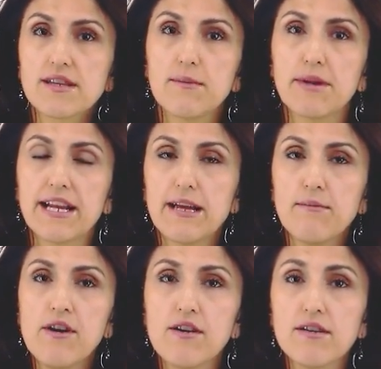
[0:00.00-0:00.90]
tabrik
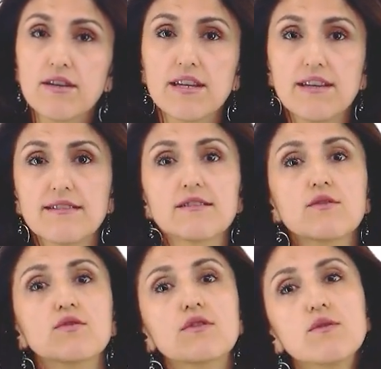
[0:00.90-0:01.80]
lamoq is
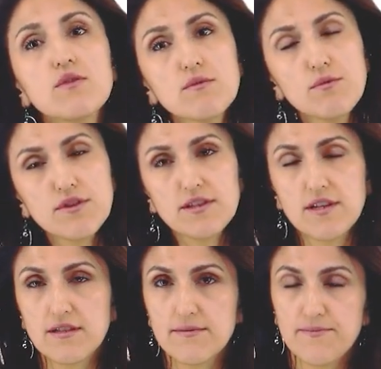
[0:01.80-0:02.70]
qutlug bo'lsin.